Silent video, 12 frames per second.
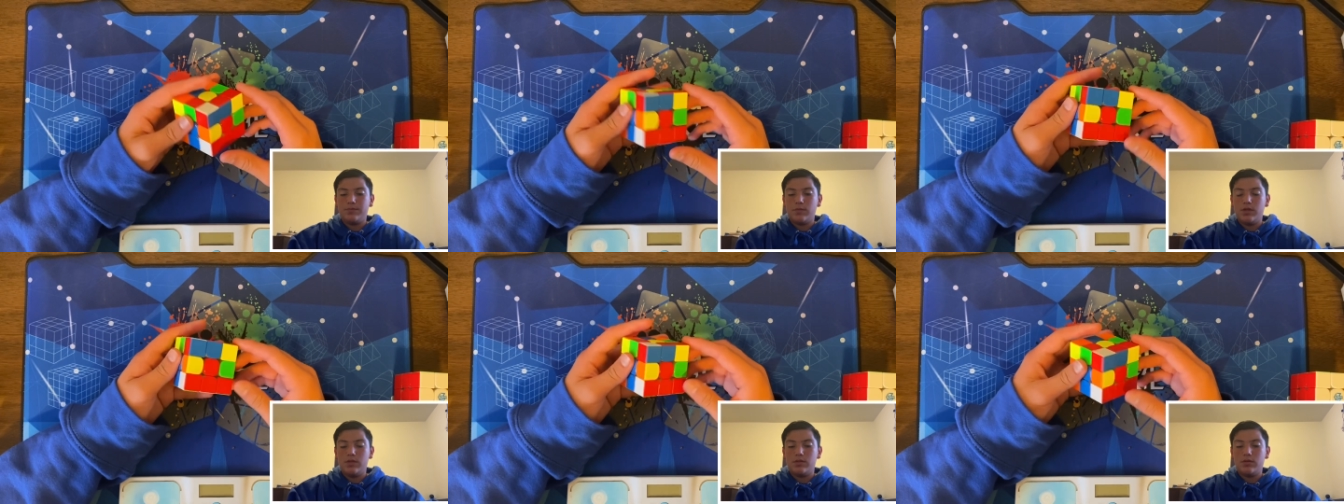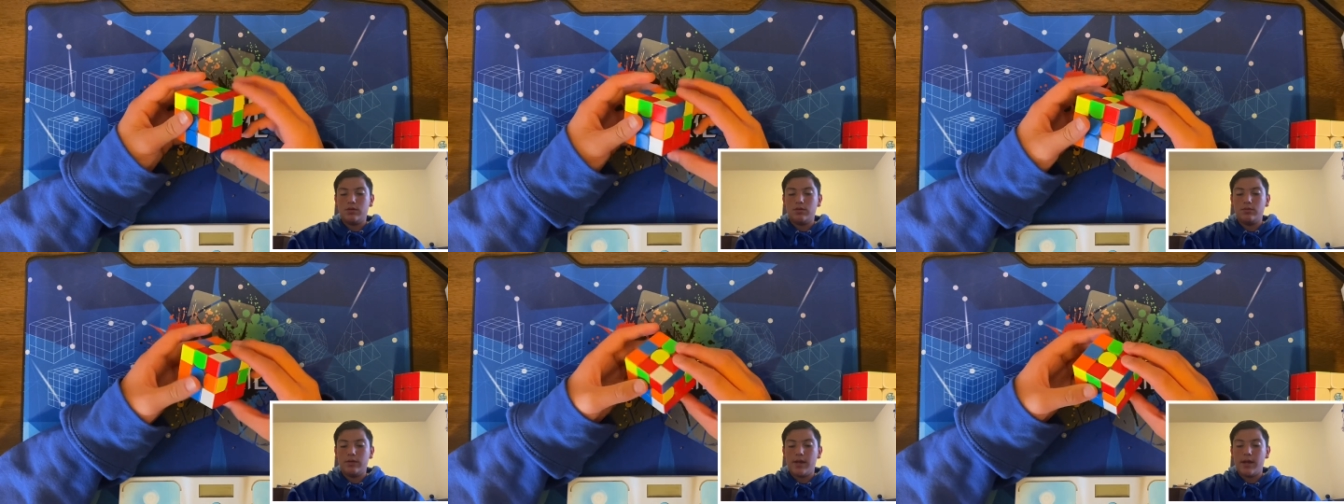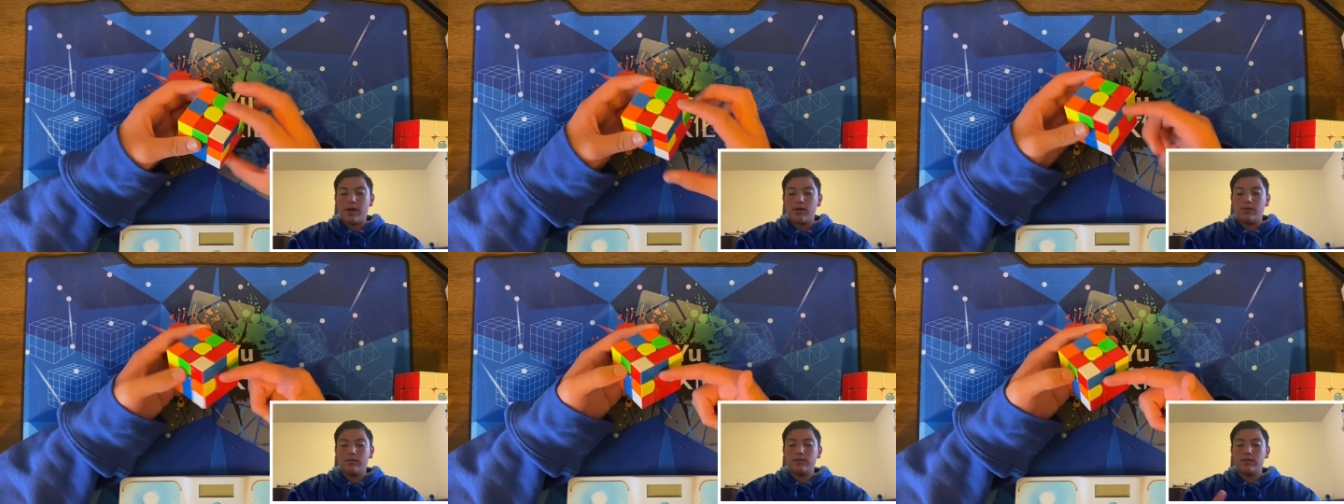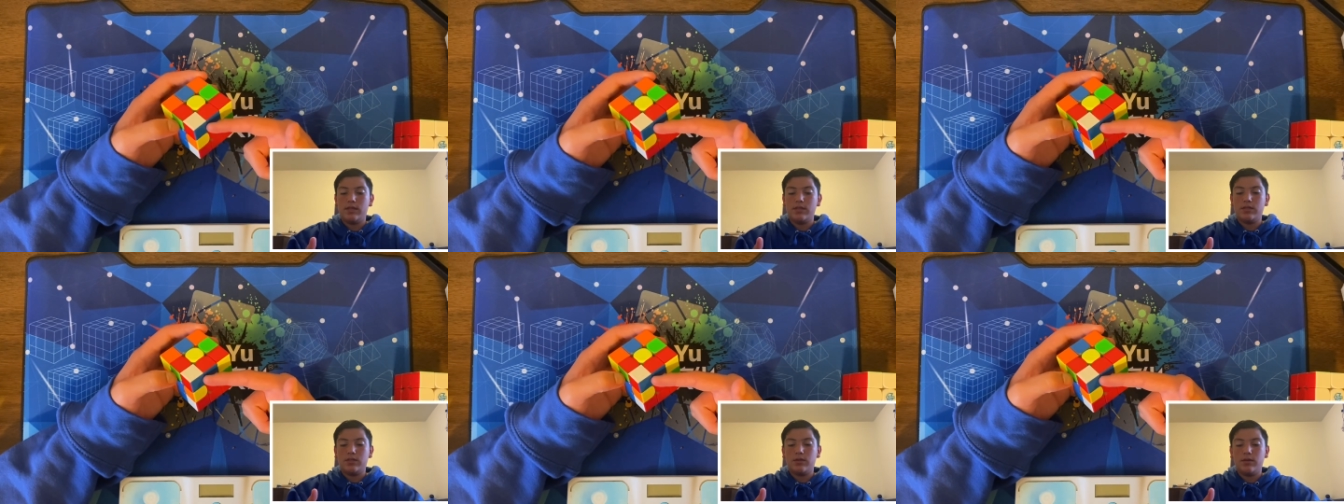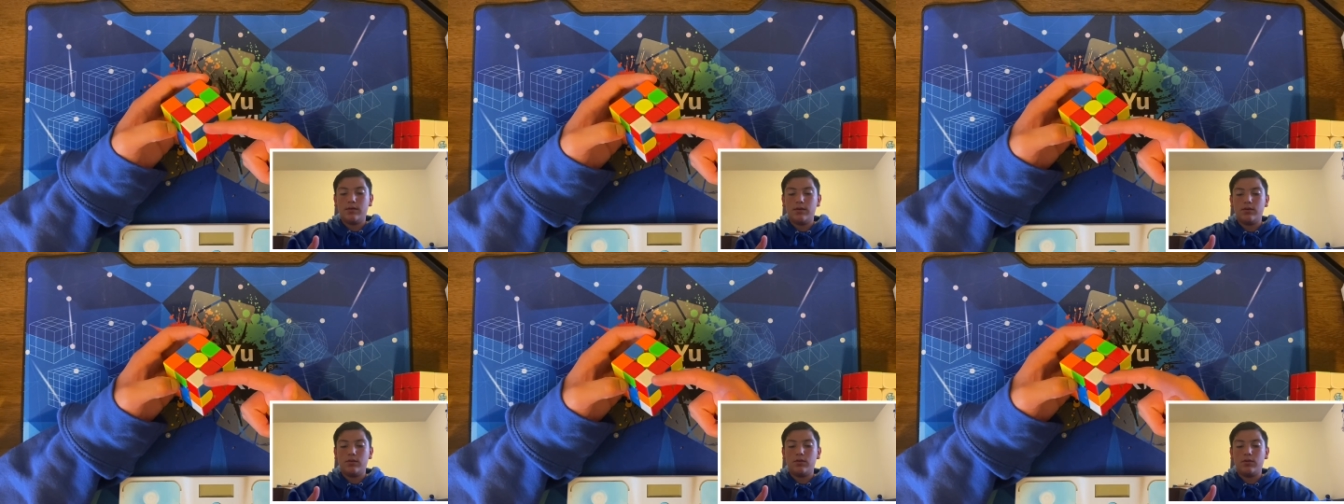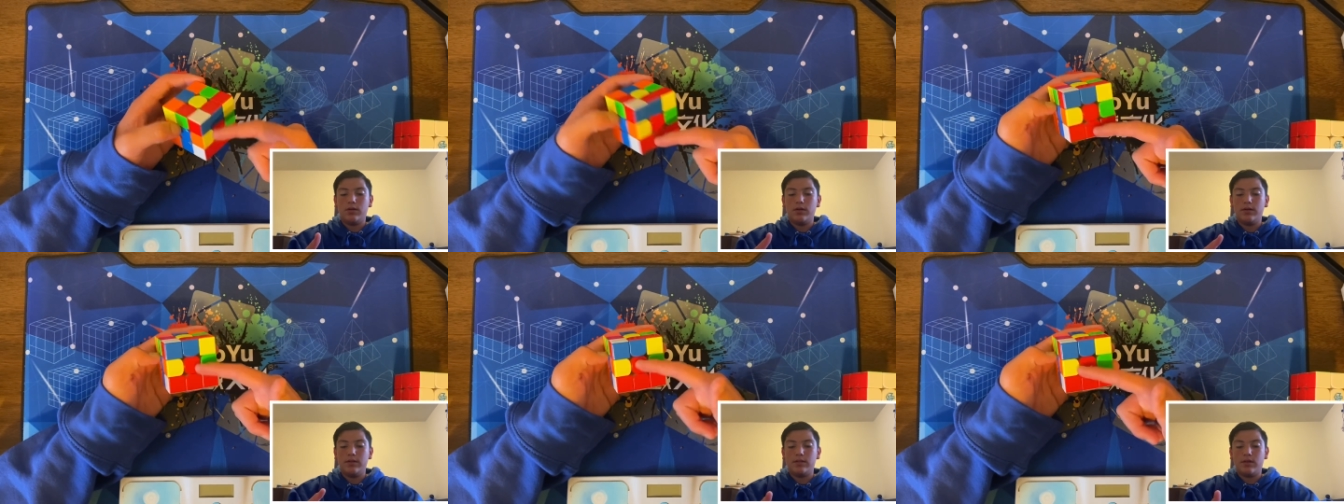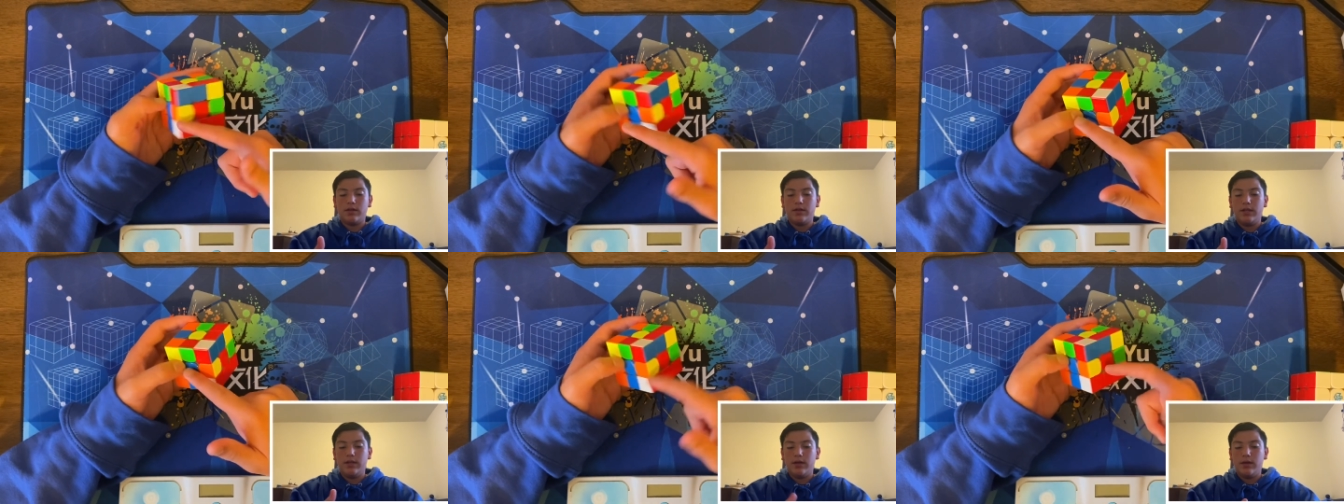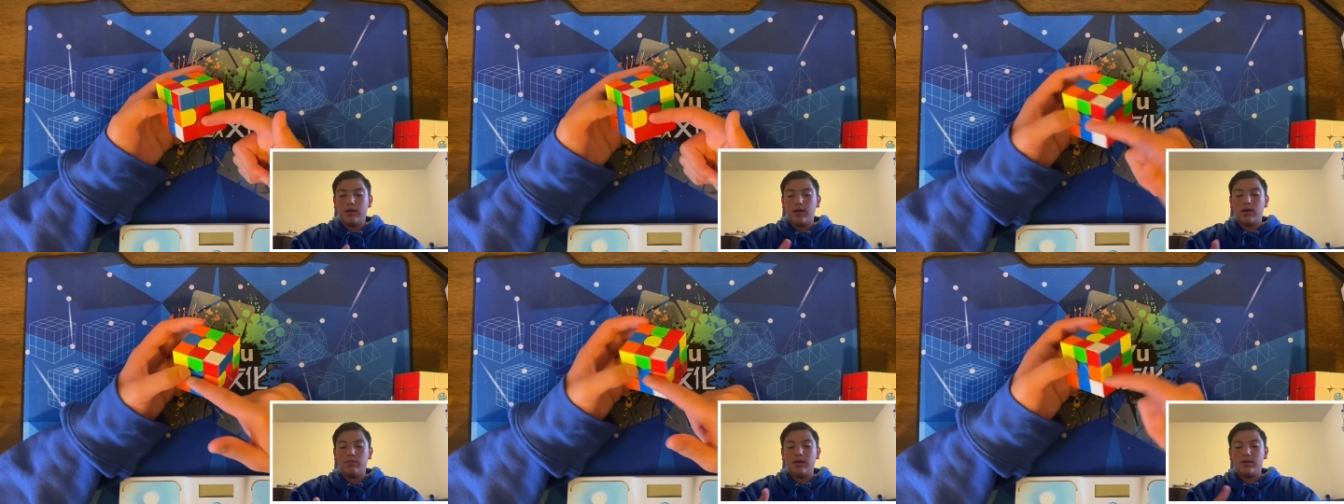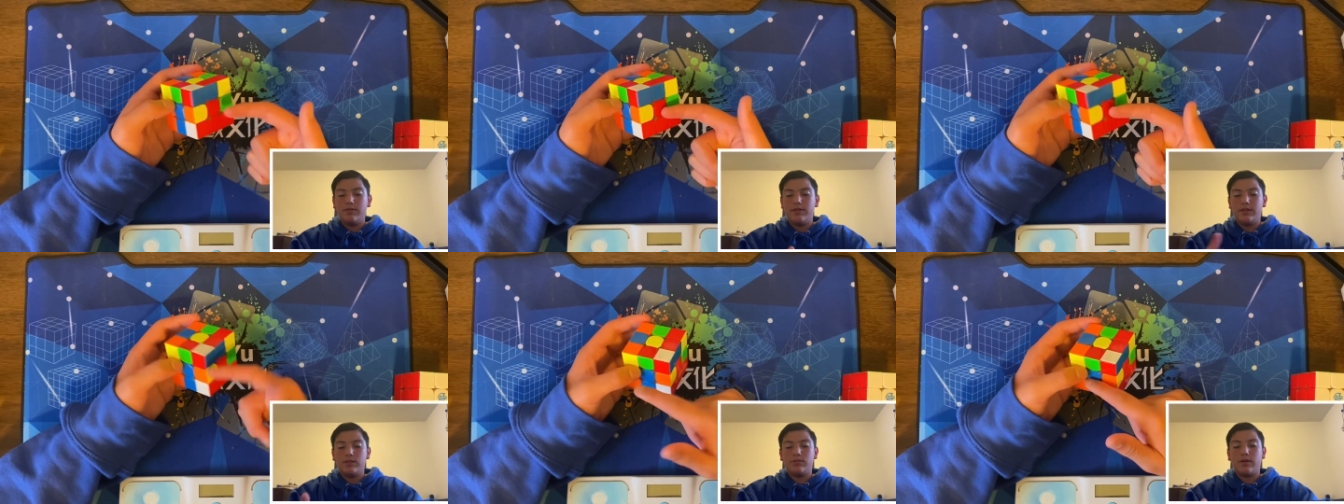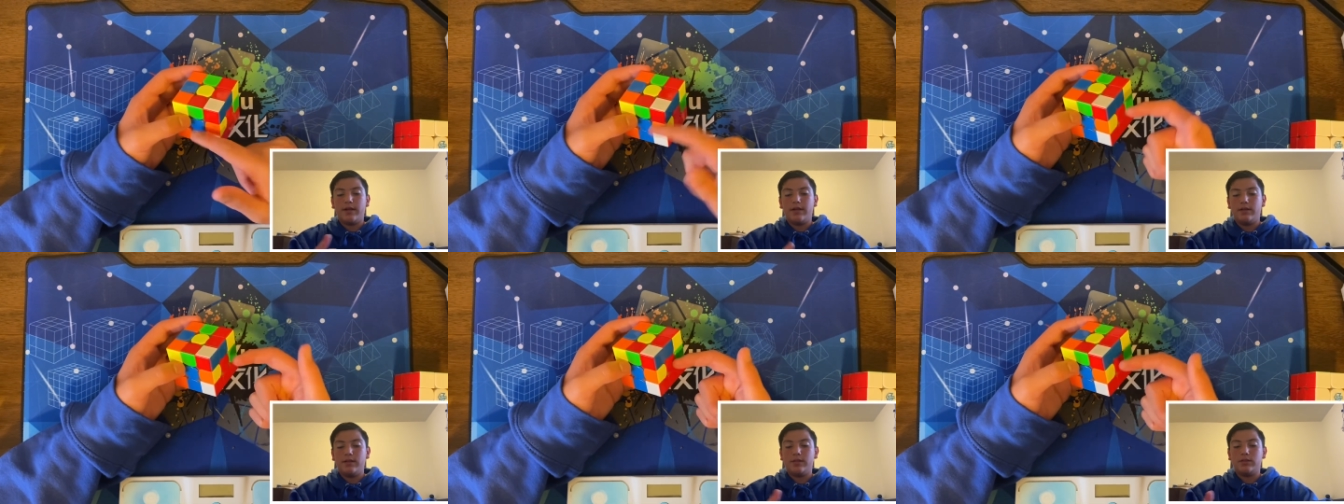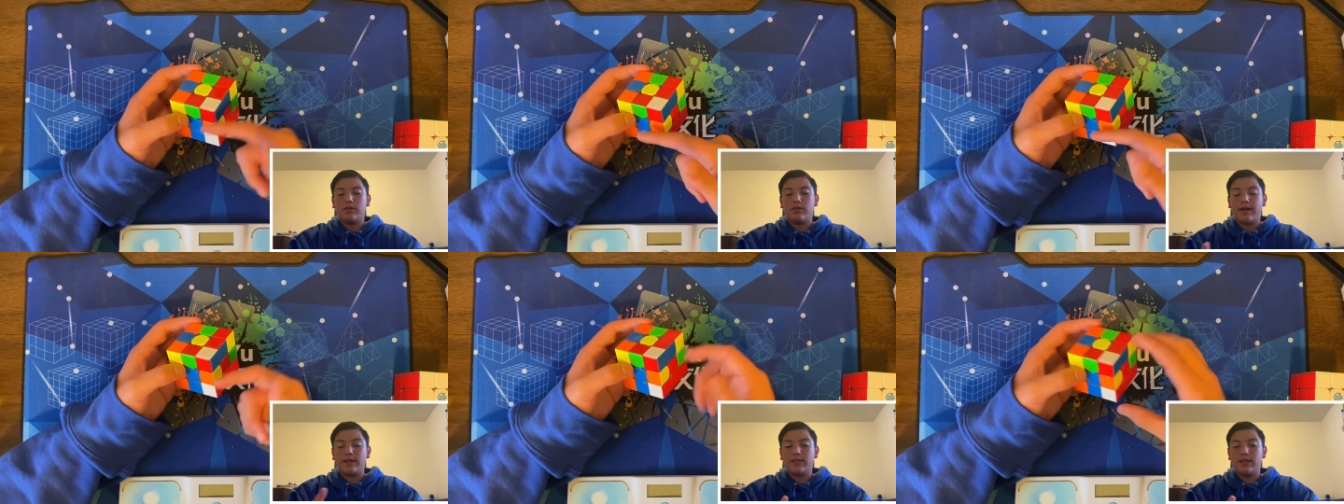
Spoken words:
so now this corner is already above its correct center.